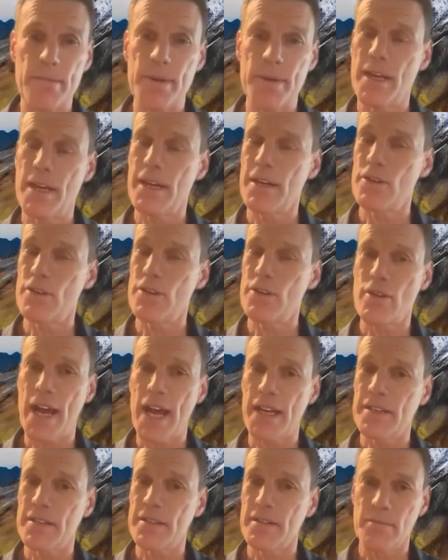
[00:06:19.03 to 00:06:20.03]
I mean, they'll
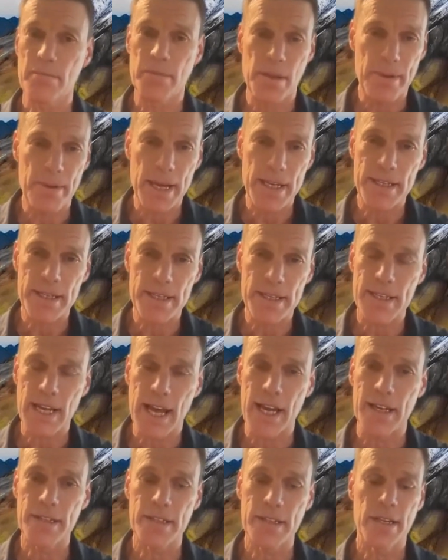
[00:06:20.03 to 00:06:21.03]
attract the best
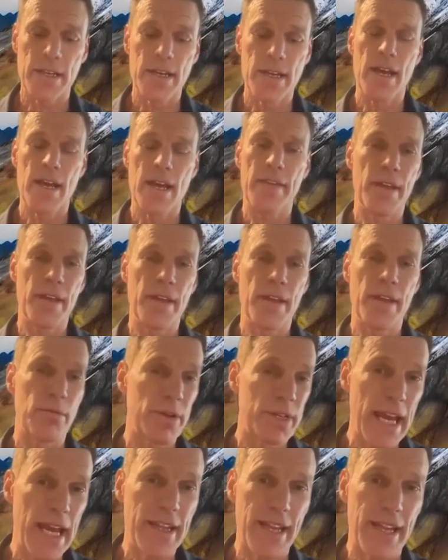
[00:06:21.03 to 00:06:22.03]
talent and they'll
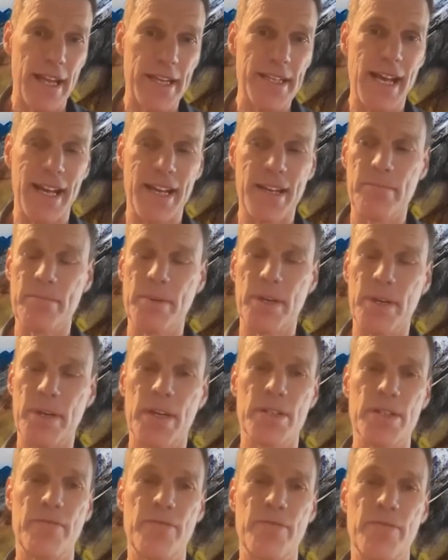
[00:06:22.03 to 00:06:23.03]
retain that talent,
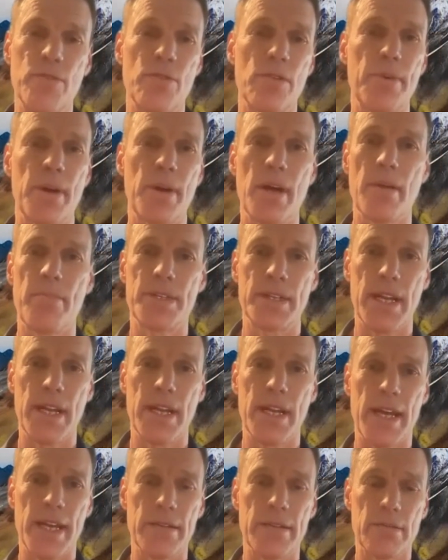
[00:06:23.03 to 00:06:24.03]
because if you're a
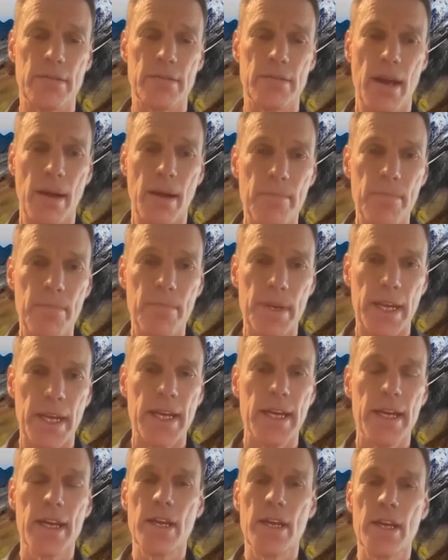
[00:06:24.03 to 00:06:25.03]
purpose-led
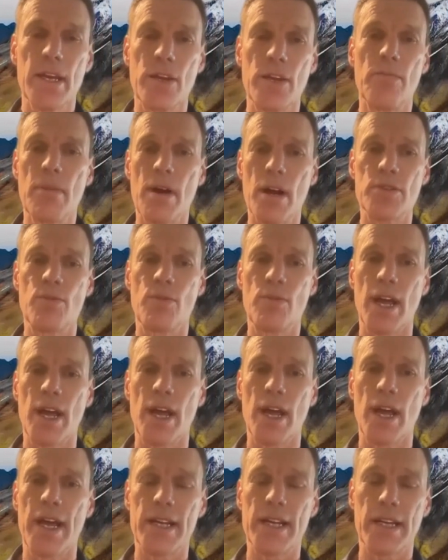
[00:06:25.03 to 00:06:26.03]
company, you're much
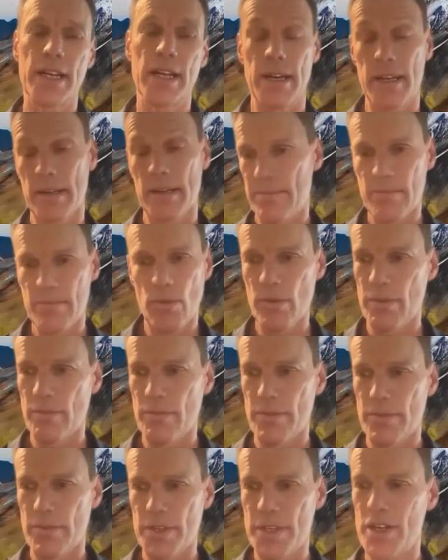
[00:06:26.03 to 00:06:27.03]
more likely, and all
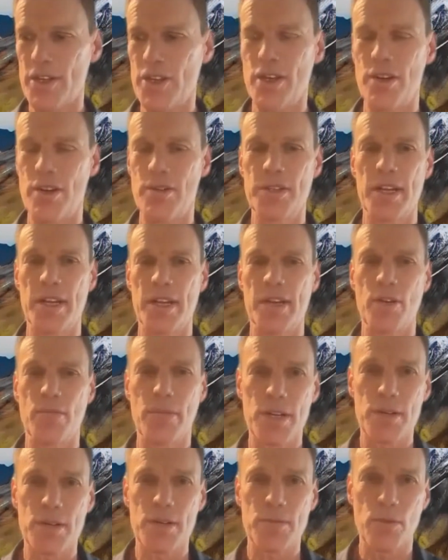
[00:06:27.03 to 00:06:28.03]
the research shows it, you're
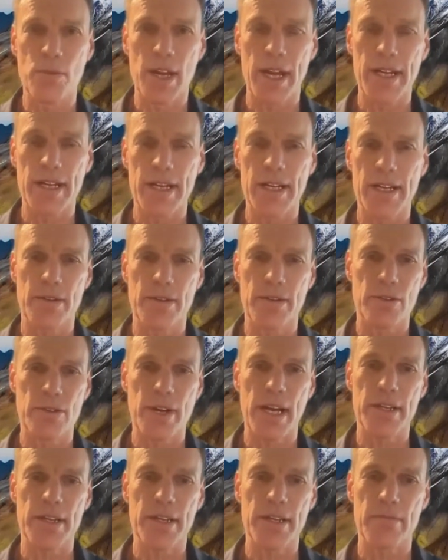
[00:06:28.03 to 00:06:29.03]
much more likely to
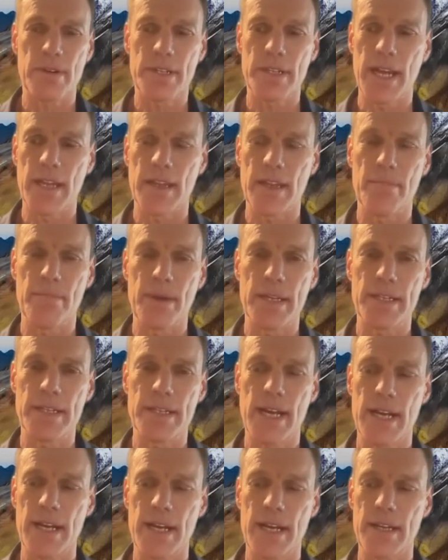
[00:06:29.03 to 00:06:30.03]
attract and retain the
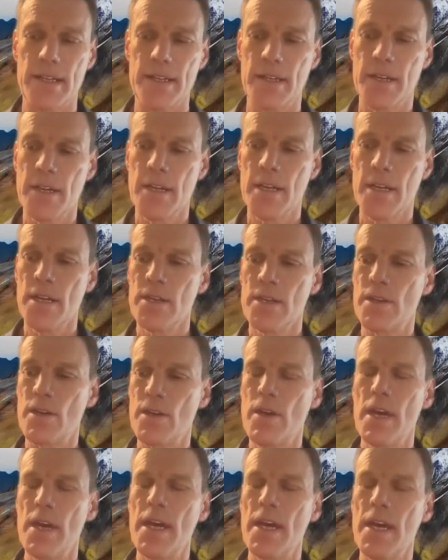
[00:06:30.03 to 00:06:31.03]
best talent.
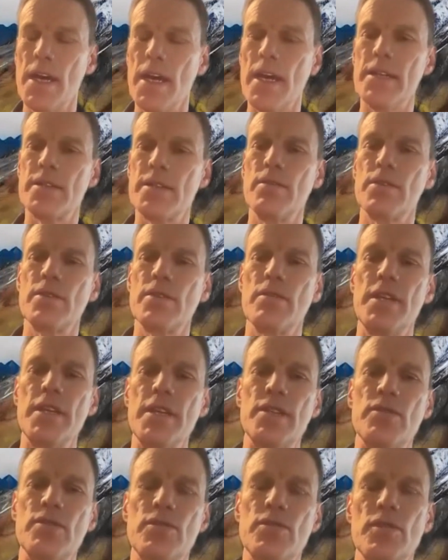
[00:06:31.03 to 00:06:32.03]
So
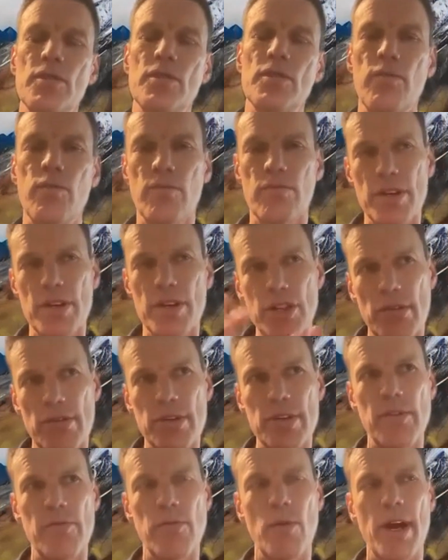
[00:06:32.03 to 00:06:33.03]
this sort of
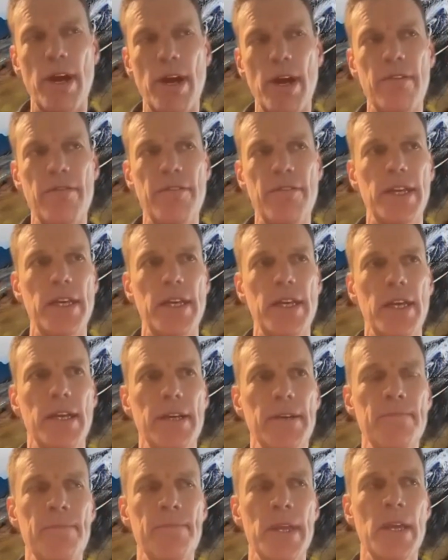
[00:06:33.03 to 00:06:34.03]
regenerative way of
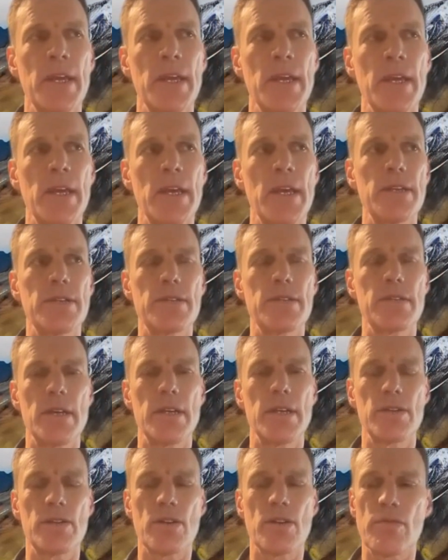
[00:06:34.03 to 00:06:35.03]
thinking
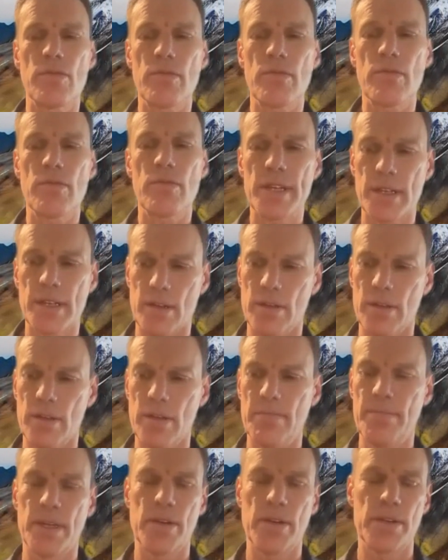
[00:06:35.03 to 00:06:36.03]
is
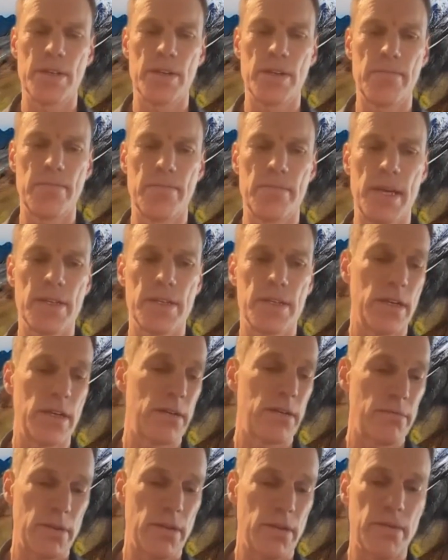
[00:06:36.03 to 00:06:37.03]
critical, because it means
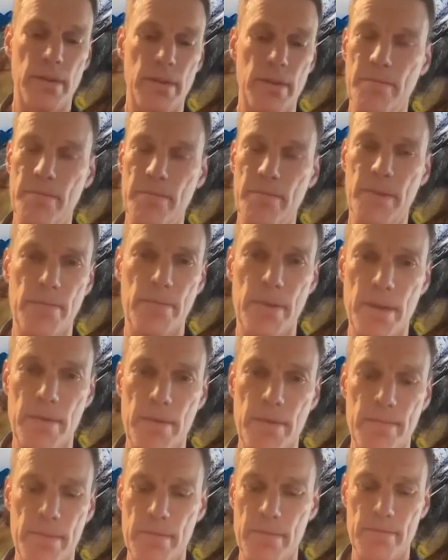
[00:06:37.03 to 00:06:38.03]
that
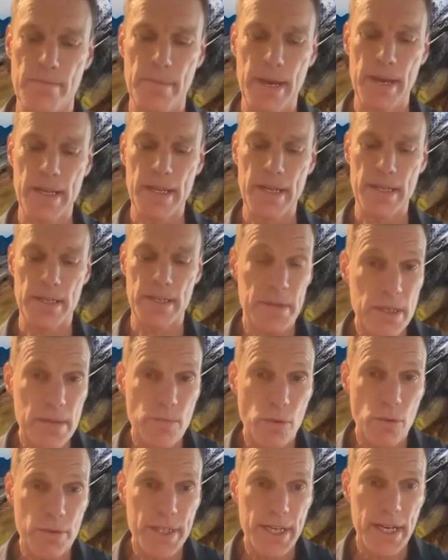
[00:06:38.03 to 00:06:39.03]
the makes the business
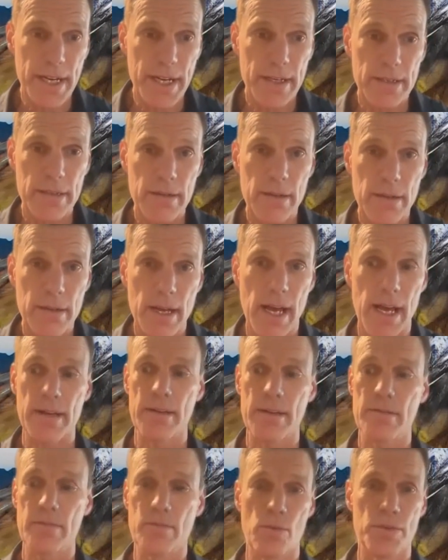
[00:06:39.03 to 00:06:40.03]
more resilient
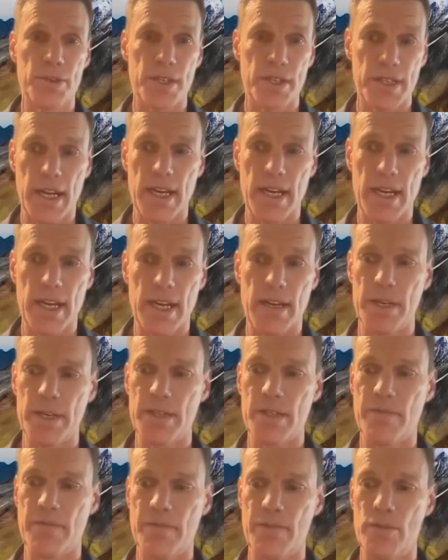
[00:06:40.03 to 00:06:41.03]
and more sustainable
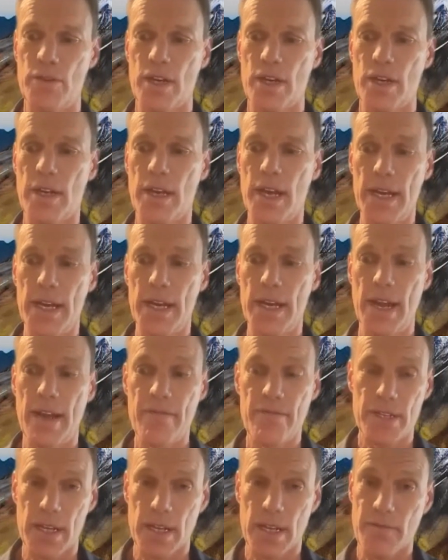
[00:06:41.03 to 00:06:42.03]
into the future, in
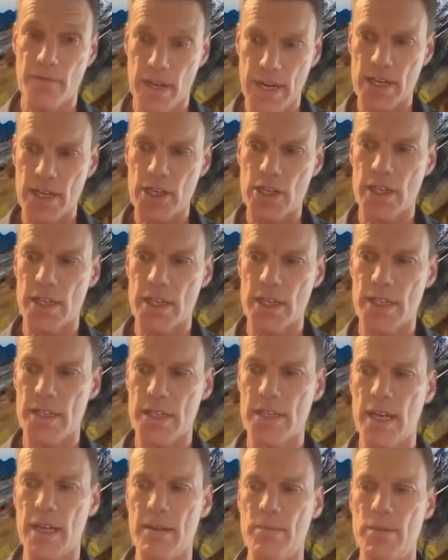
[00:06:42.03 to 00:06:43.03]
every sense, financially
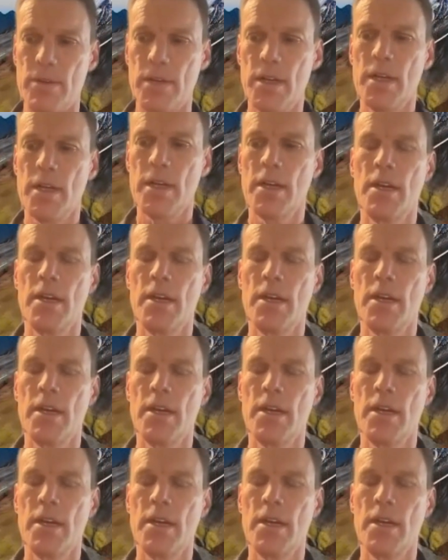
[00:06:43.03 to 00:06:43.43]
sustainable.